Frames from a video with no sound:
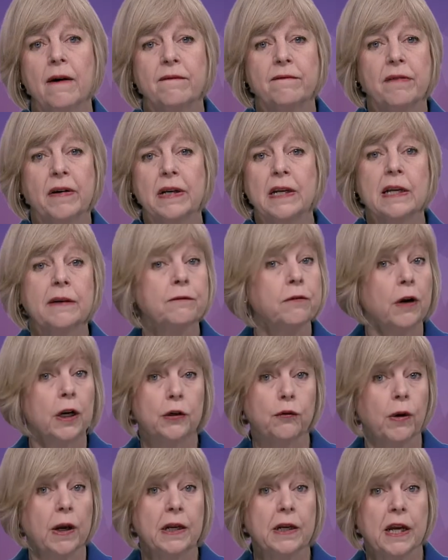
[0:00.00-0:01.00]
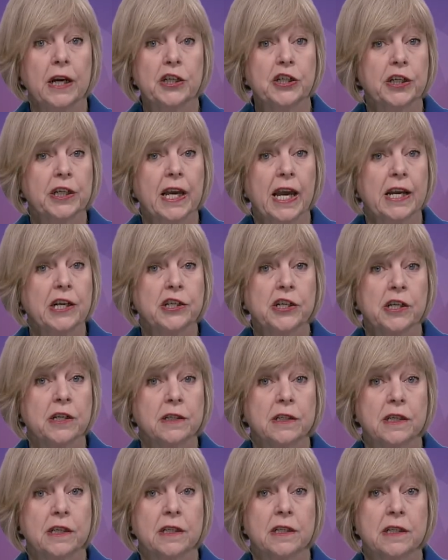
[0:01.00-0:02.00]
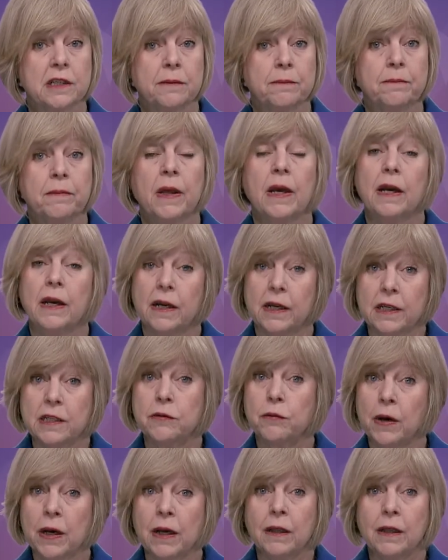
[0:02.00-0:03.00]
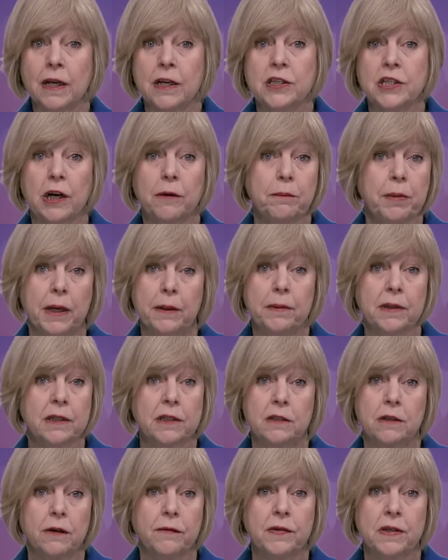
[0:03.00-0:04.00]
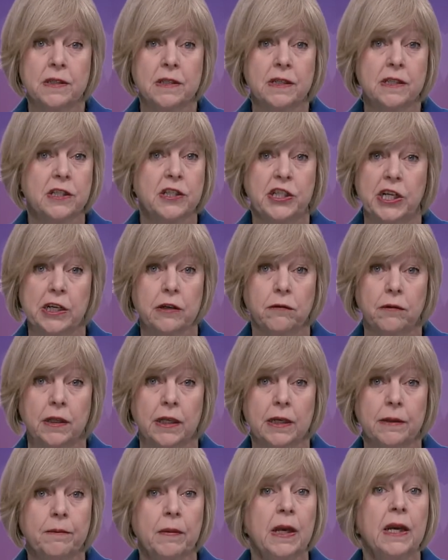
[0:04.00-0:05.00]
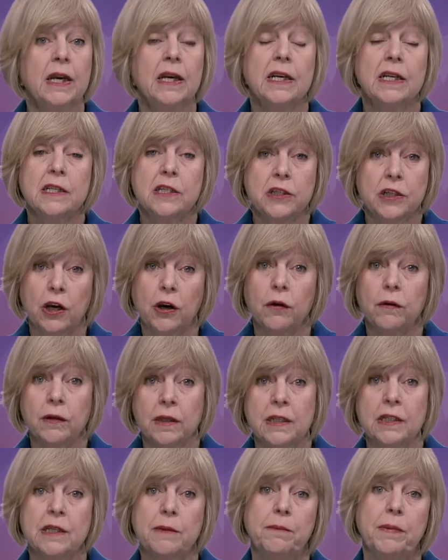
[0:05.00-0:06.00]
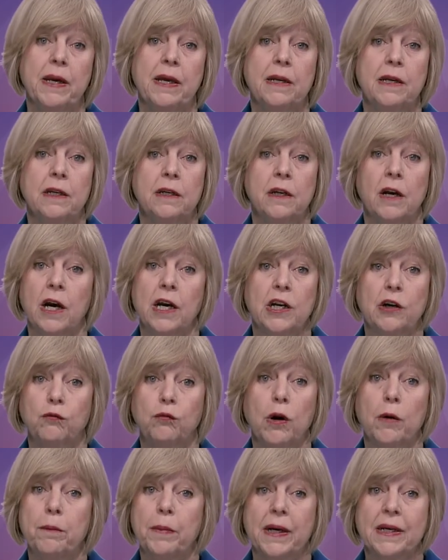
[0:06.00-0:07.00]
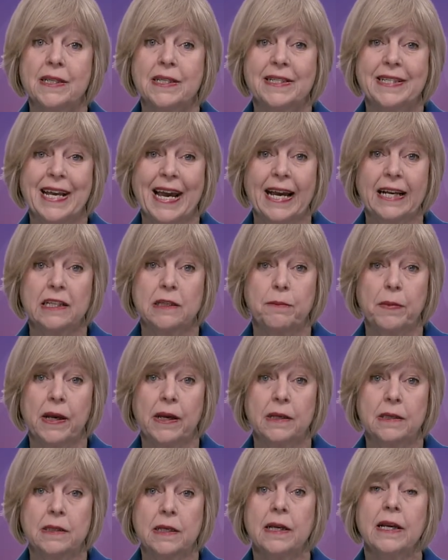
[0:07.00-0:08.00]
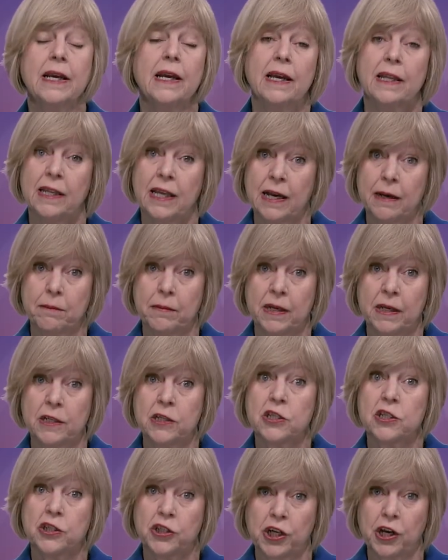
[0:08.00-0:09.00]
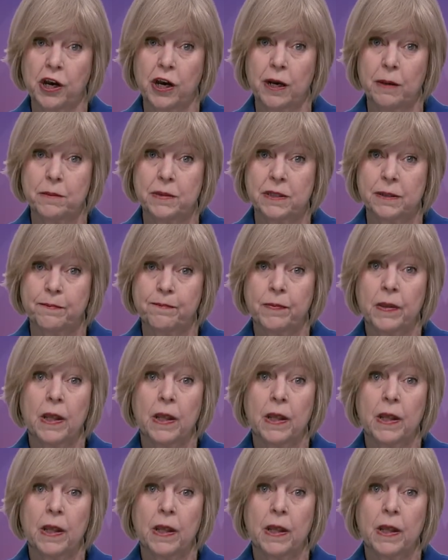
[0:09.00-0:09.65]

Funding for a great education system, as well as our public services generally, is totally dependent on a robust tax base, and that means jobs.